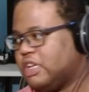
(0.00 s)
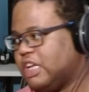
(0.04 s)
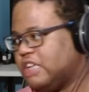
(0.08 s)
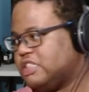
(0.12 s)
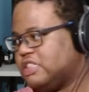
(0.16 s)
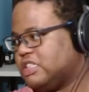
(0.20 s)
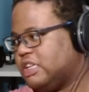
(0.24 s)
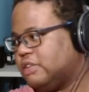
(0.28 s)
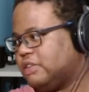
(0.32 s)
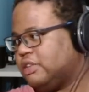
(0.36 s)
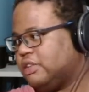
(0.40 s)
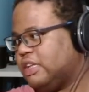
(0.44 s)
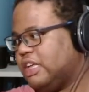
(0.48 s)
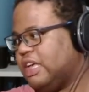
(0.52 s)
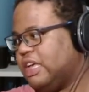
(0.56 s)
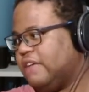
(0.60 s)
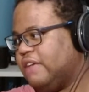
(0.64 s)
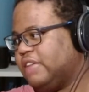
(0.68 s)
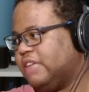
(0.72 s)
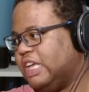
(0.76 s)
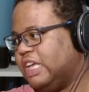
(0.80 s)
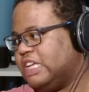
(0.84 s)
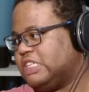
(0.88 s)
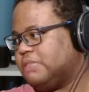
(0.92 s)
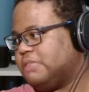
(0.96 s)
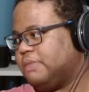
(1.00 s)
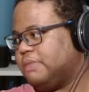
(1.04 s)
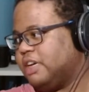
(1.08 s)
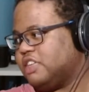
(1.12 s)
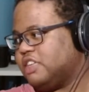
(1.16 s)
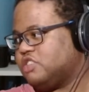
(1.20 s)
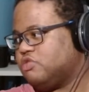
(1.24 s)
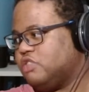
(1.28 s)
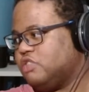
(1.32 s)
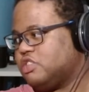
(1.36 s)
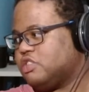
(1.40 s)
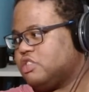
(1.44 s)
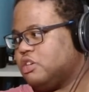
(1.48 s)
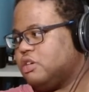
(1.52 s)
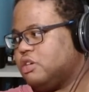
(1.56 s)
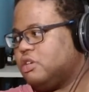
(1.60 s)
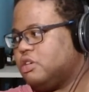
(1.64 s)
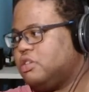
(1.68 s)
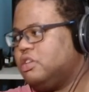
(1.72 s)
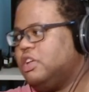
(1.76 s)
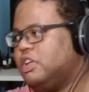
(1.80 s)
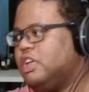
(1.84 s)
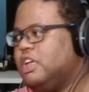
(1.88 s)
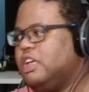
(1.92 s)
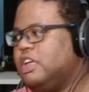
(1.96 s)
I just have to have the HDMI switch
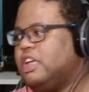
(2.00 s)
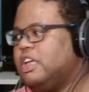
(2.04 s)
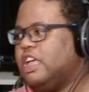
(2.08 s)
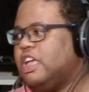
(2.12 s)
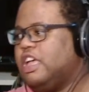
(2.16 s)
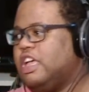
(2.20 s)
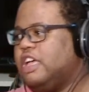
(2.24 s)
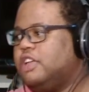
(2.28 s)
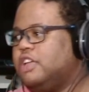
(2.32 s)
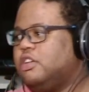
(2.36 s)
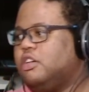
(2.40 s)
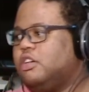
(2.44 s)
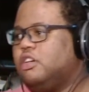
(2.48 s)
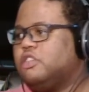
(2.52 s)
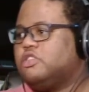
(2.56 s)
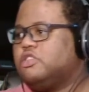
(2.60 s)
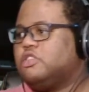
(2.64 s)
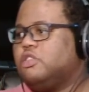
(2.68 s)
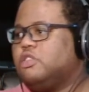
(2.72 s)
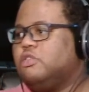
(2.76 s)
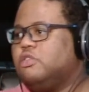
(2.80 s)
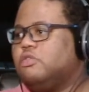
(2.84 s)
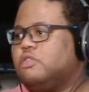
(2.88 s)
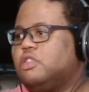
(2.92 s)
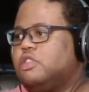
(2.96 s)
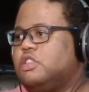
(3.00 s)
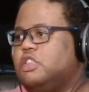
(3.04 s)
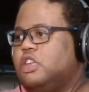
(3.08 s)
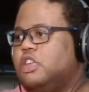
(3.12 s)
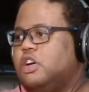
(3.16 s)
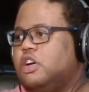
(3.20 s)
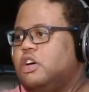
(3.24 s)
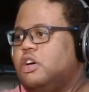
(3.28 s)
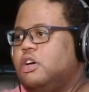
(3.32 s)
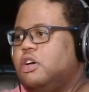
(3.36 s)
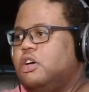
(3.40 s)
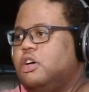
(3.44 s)
on, and also the